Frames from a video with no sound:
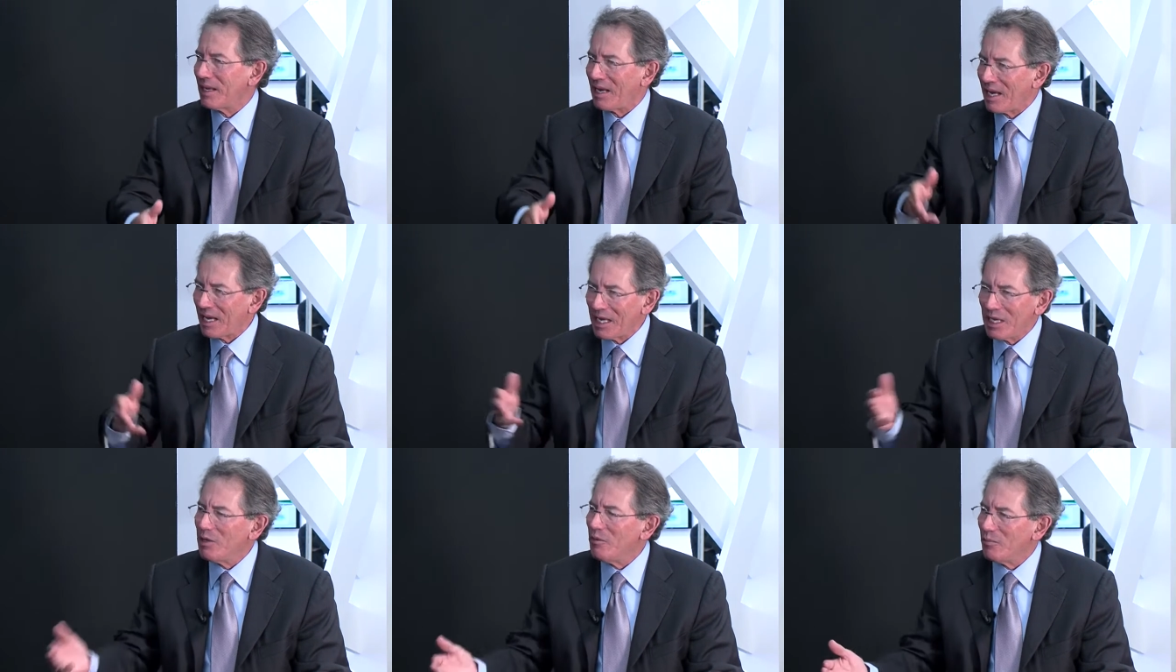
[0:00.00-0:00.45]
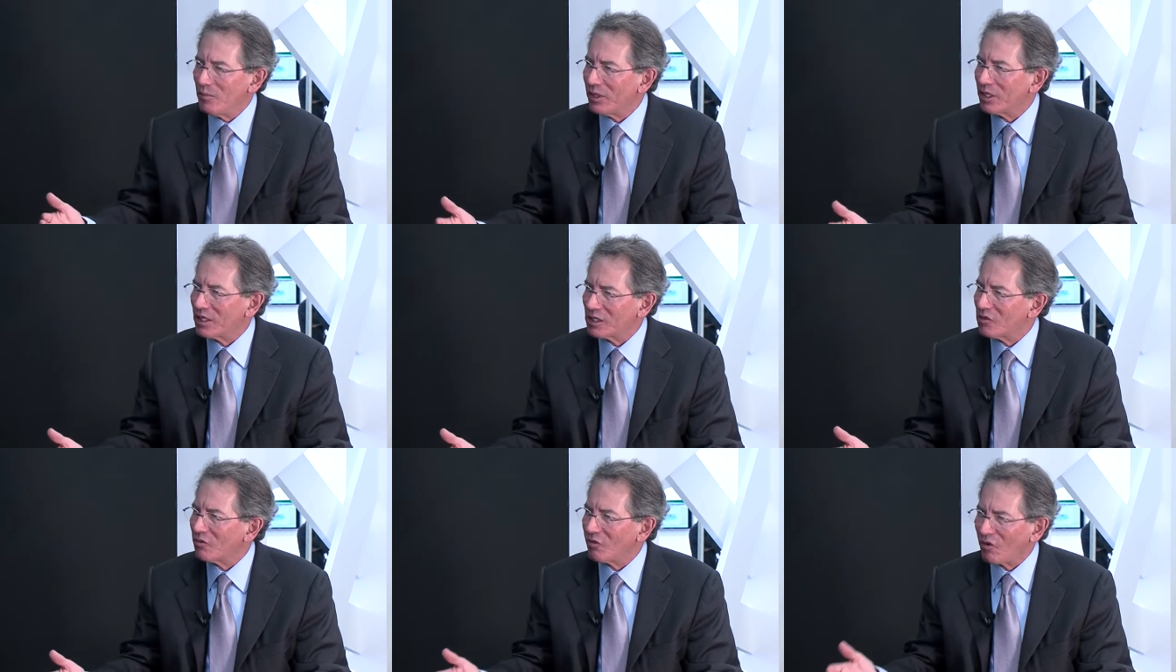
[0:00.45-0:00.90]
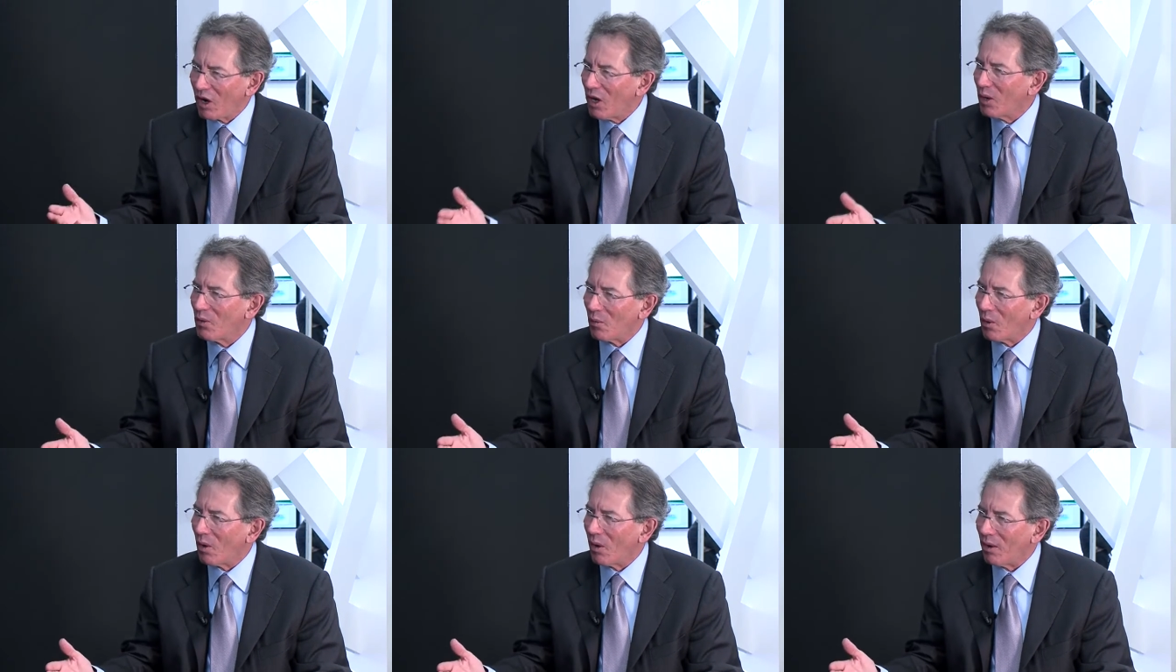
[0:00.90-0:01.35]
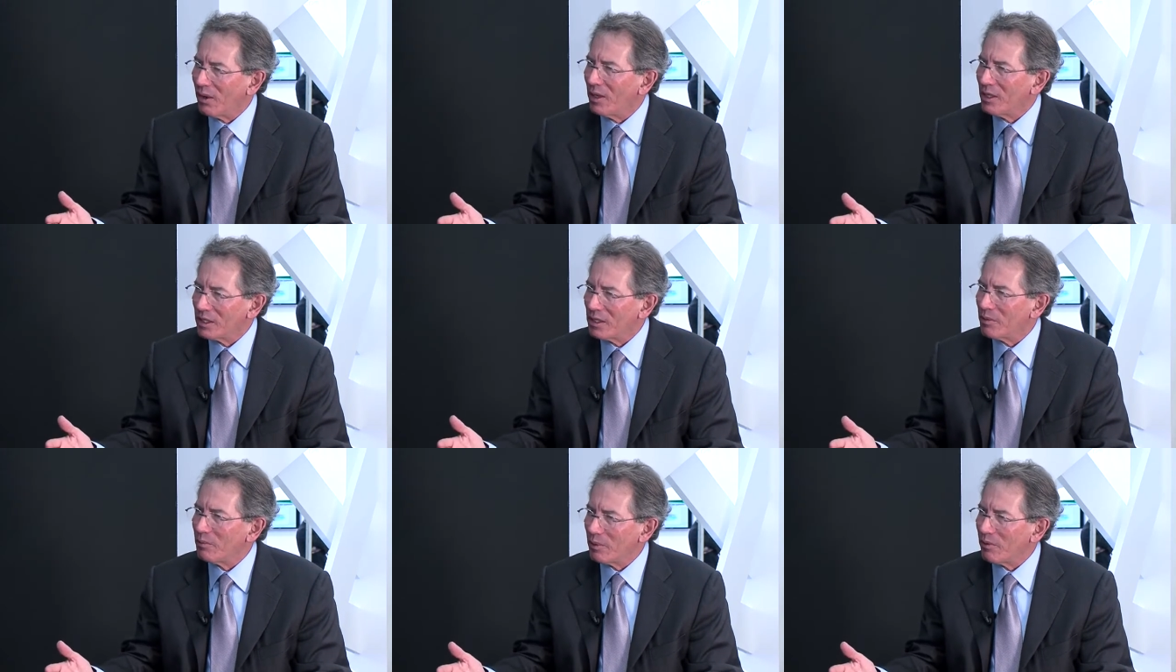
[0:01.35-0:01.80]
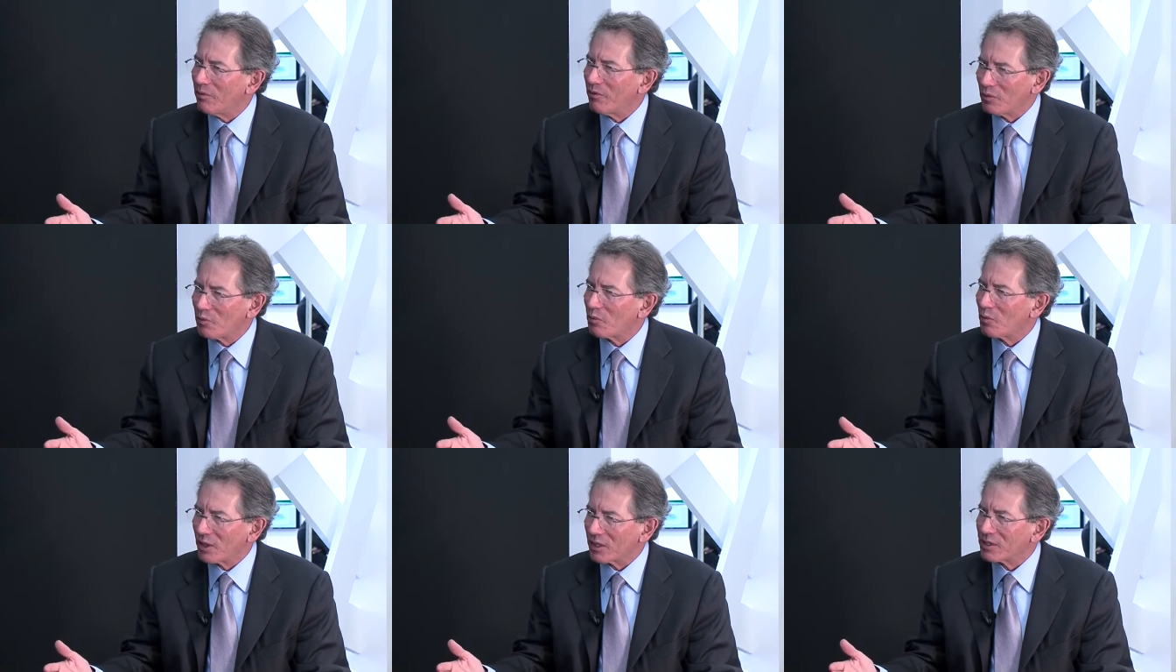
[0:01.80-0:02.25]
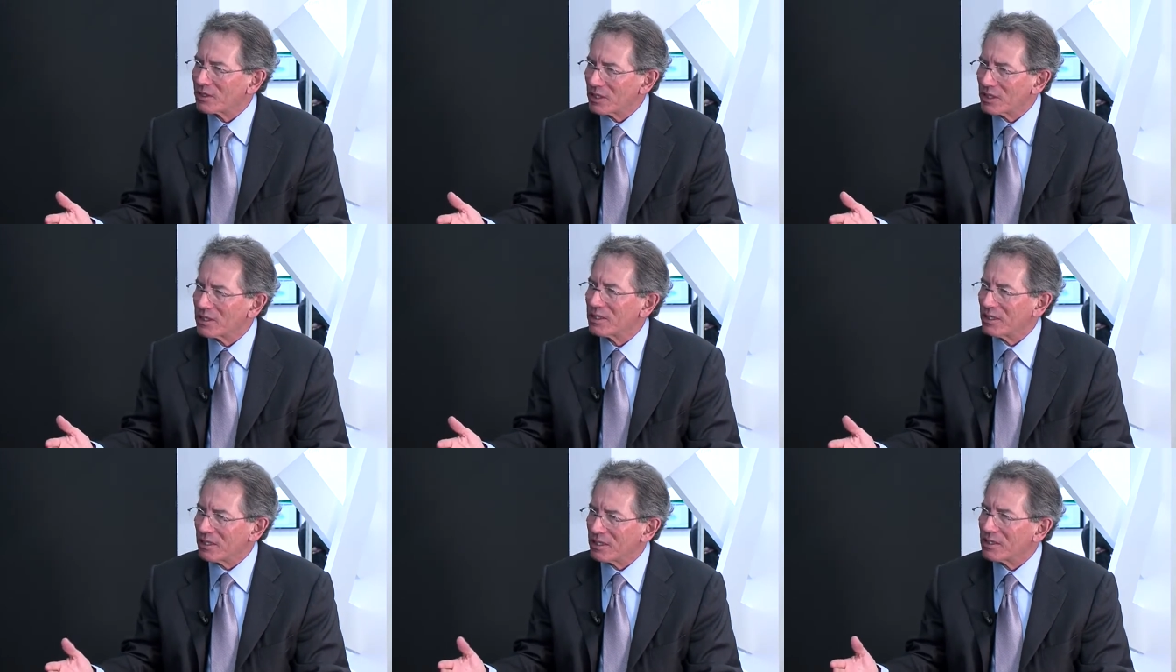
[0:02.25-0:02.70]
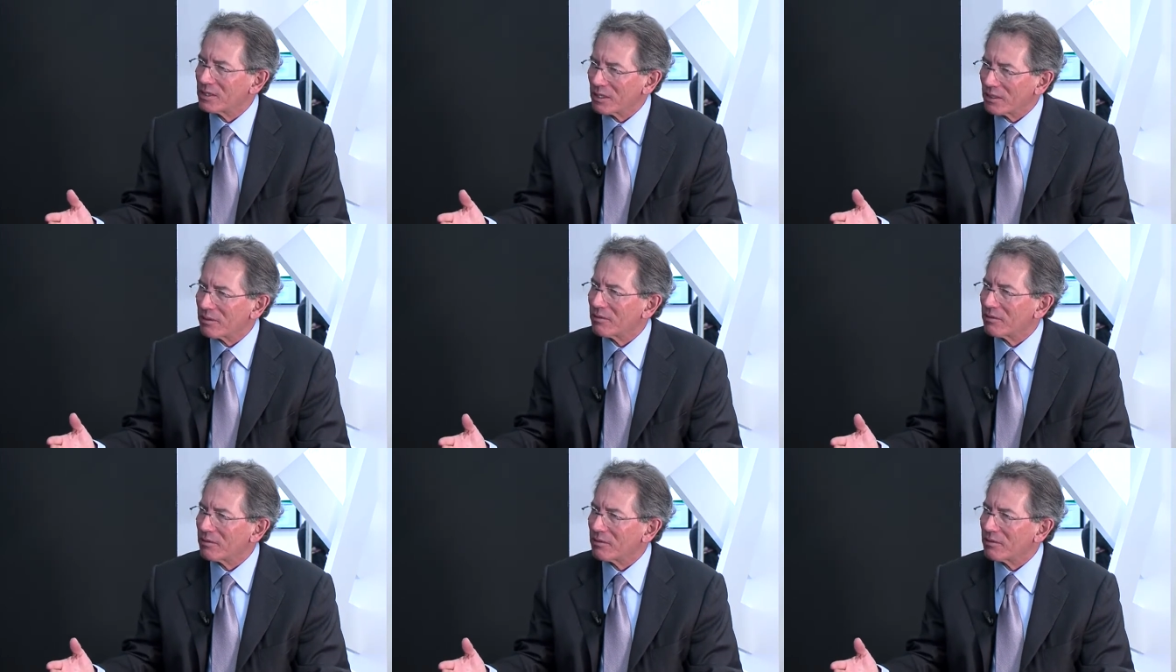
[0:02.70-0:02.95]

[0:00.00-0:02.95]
anybody's firewall to be able to process this